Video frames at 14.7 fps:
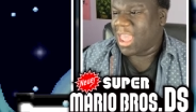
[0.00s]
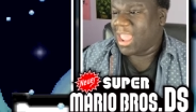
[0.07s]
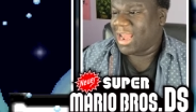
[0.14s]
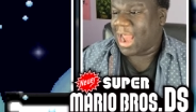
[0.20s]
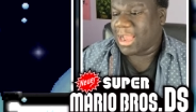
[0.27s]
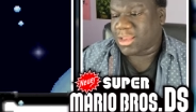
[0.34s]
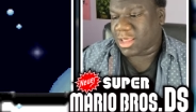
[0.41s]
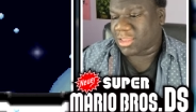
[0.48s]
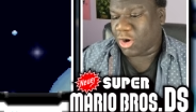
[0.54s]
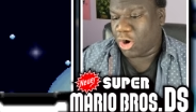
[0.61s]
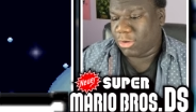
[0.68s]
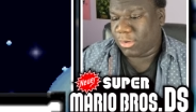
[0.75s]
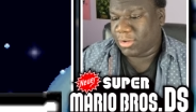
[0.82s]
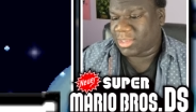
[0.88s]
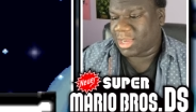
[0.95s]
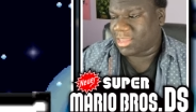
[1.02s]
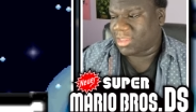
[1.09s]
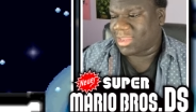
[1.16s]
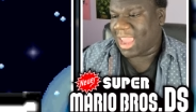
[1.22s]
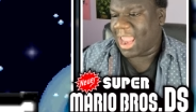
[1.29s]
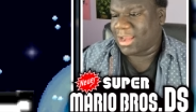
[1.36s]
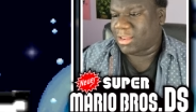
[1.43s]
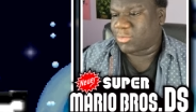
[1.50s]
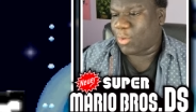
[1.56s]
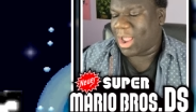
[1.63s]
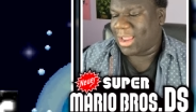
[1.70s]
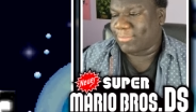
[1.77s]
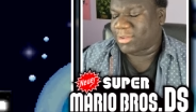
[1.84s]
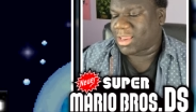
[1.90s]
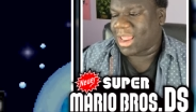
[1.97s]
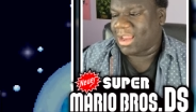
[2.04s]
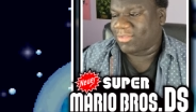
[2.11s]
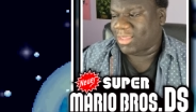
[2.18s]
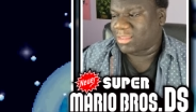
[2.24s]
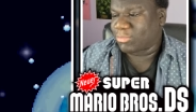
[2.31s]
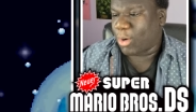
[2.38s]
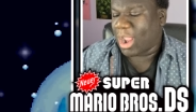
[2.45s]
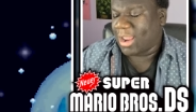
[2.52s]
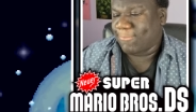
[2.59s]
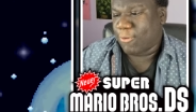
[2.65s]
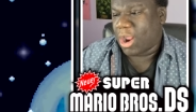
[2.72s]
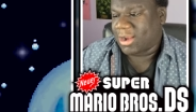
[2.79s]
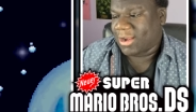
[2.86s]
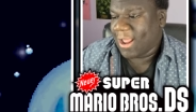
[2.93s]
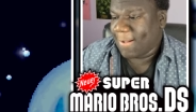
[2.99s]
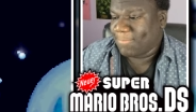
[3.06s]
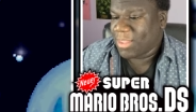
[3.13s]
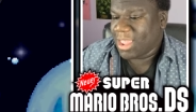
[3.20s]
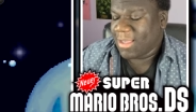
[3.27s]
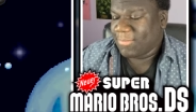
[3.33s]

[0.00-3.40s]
and I just almost did it again is why I'm saying this, why I brought it up,